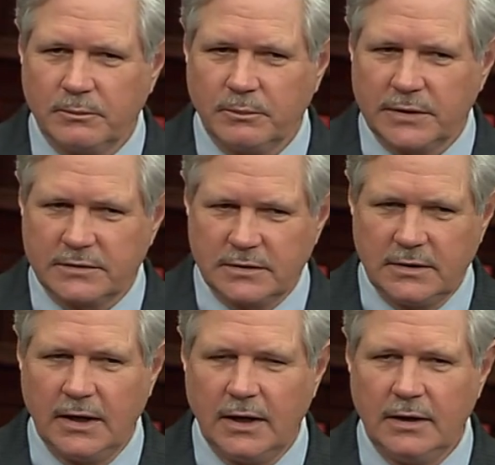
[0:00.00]
but
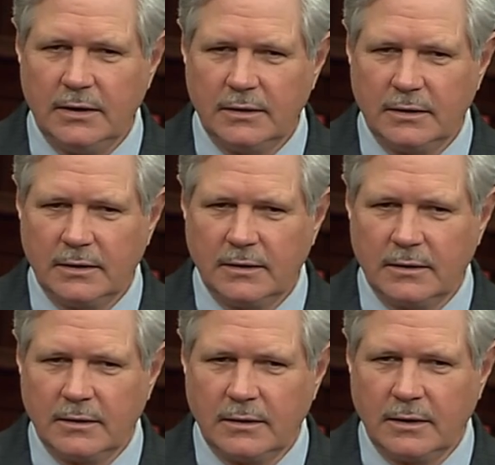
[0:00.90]
today
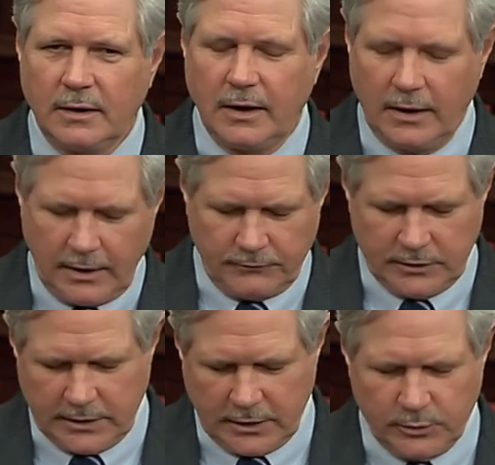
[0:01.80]
and every day,